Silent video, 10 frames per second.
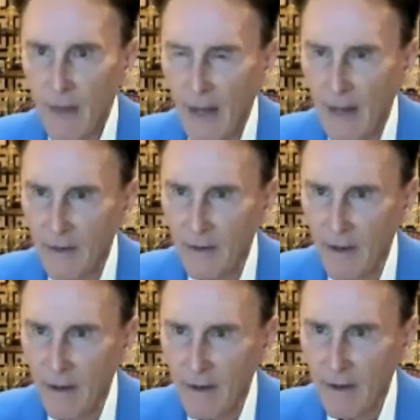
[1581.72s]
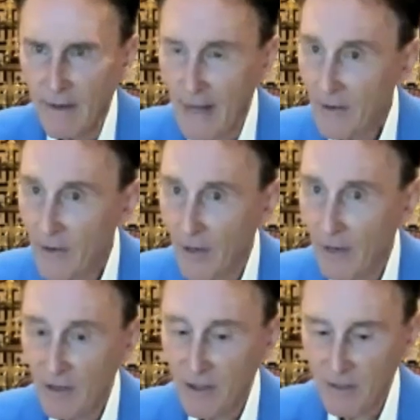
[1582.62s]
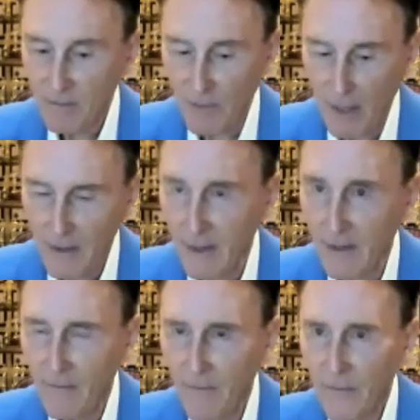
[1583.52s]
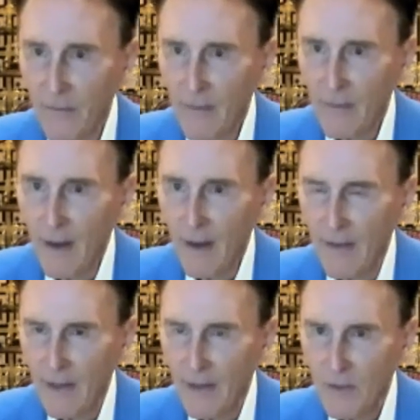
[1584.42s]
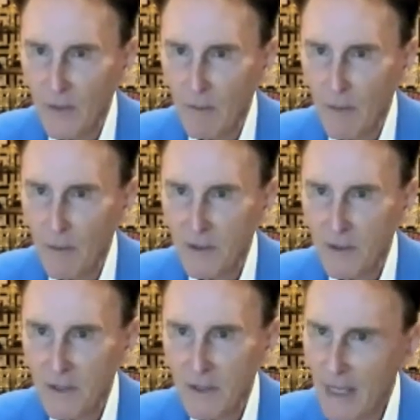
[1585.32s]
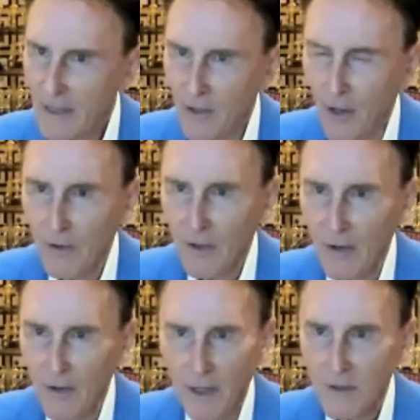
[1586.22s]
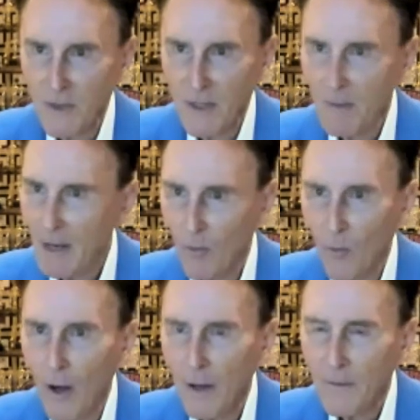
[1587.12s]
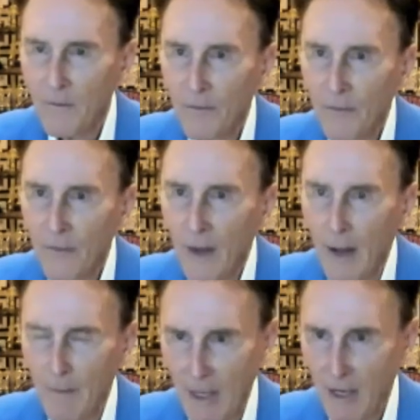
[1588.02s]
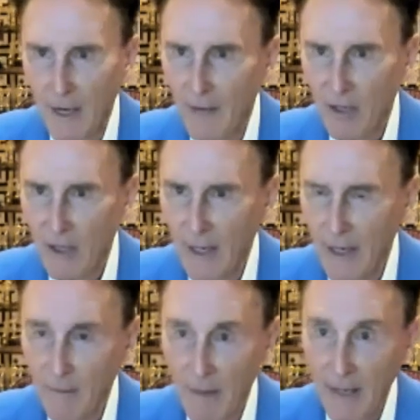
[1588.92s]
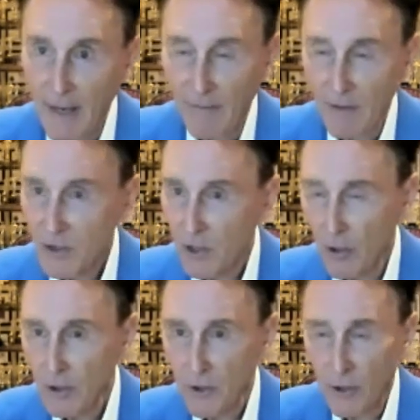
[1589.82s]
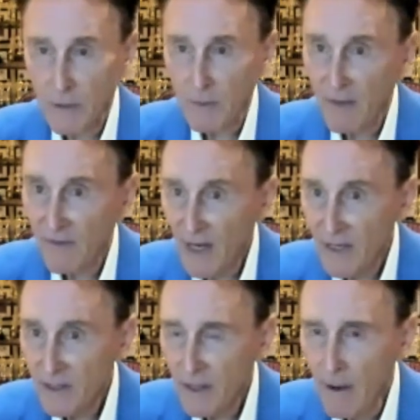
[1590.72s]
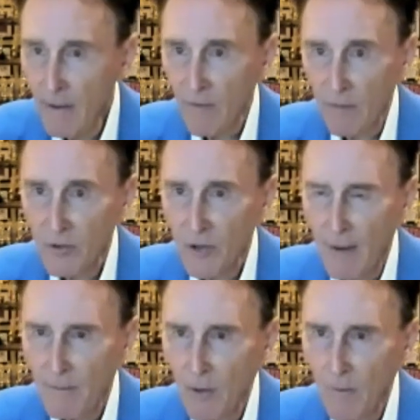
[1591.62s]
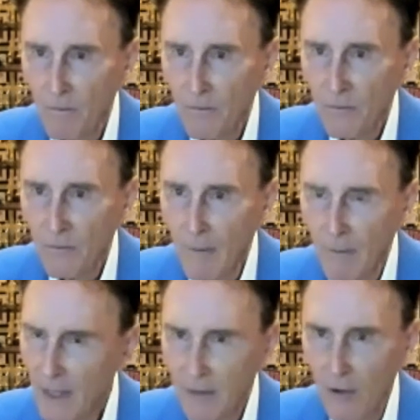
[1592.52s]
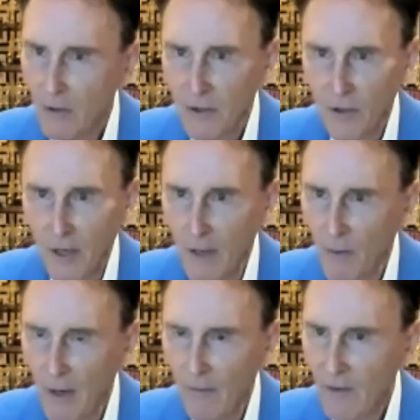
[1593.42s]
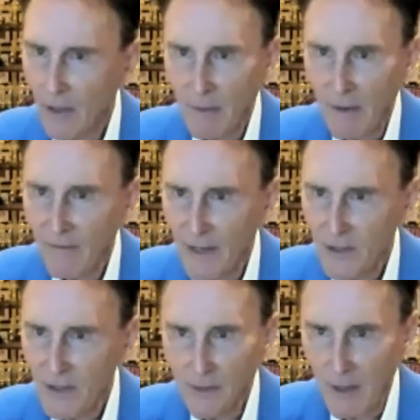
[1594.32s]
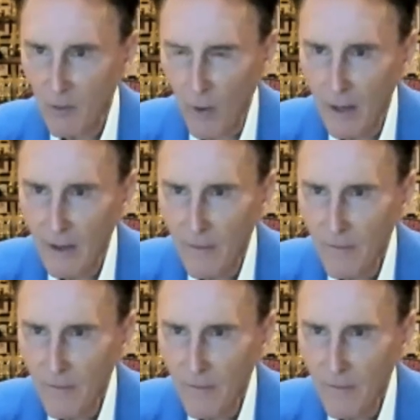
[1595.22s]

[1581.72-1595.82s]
And now you're giving some bonding. And that's where that person sees that dog there loves me no matter what. I may not have a leg. I may have scars across my face from shrapnel, but that dog is going to come right over and lick my face no matter what.